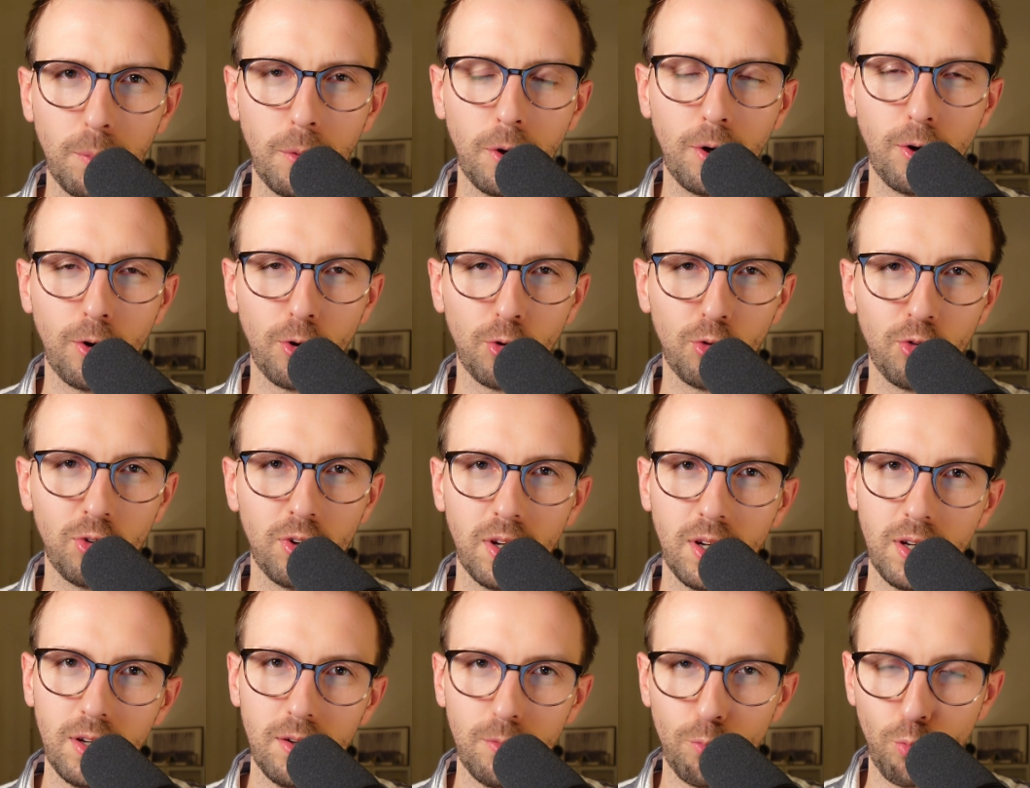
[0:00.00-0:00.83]
because
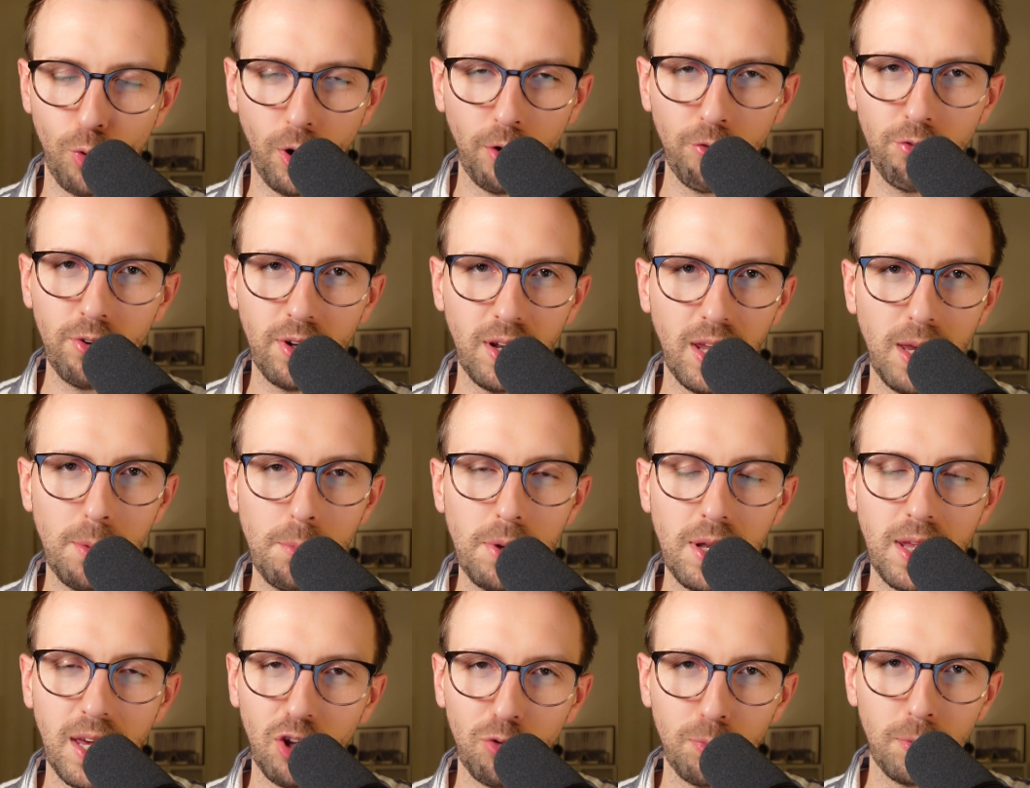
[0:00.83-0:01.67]
private
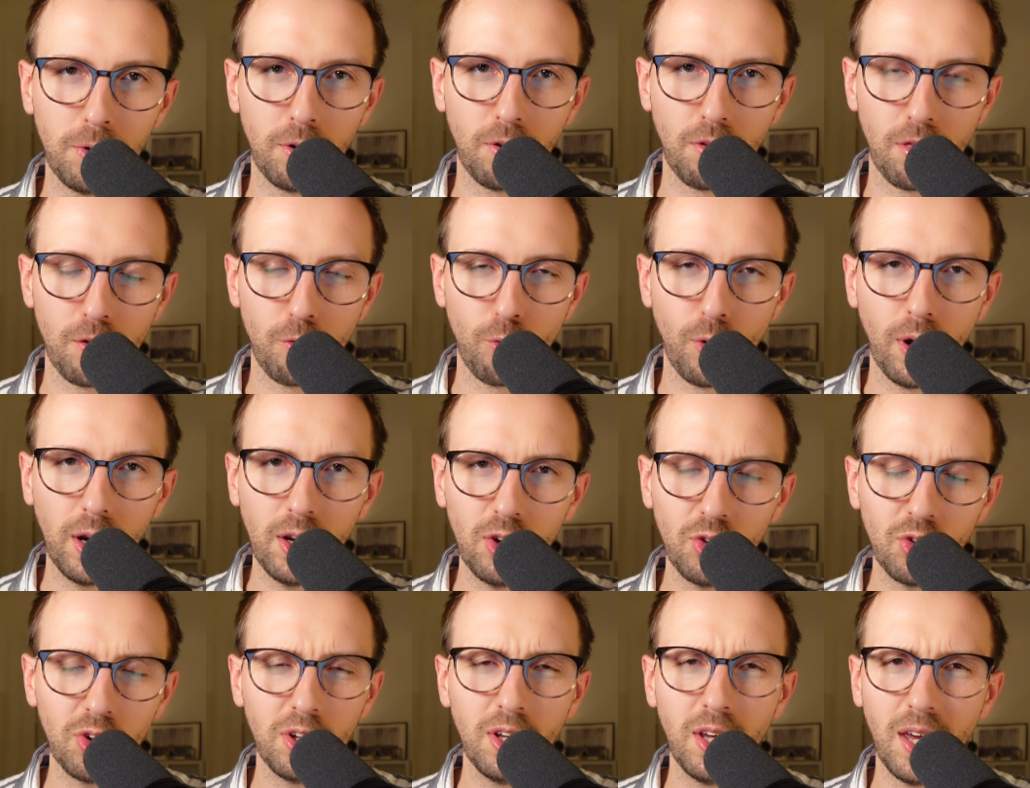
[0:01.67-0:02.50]
label has been on the
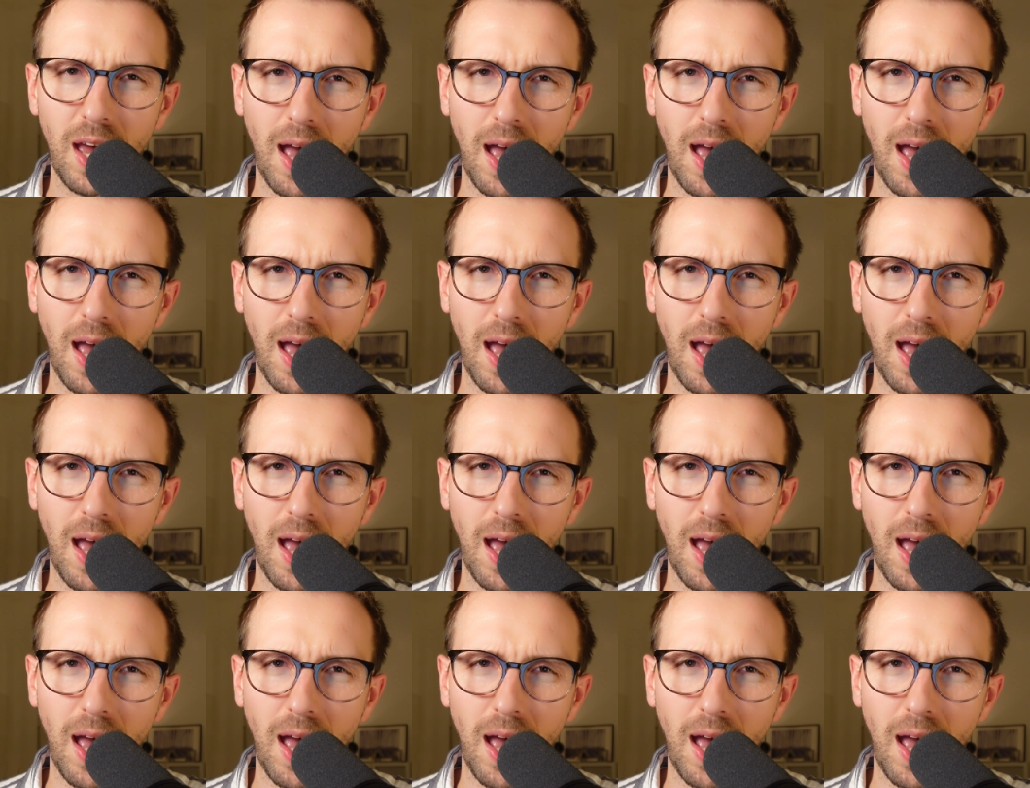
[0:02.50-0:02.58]
rise.